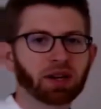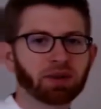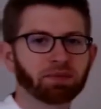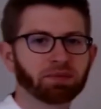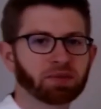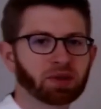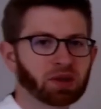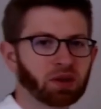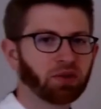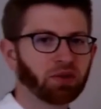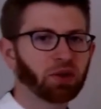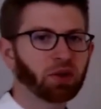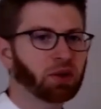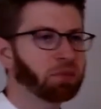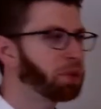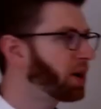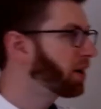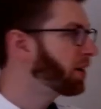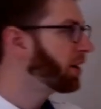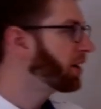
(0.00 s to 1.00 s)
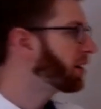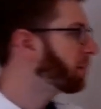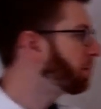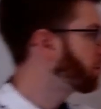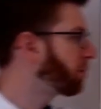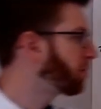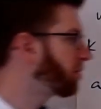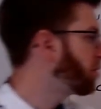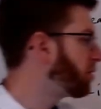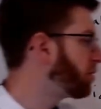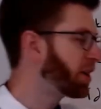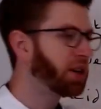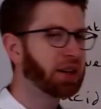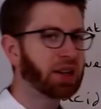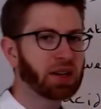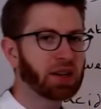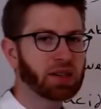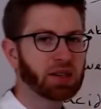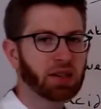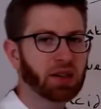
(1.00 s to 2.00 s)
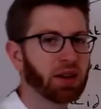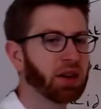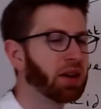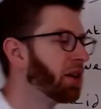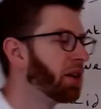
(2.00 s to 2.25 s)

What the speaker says: So if you compare like a protonated ester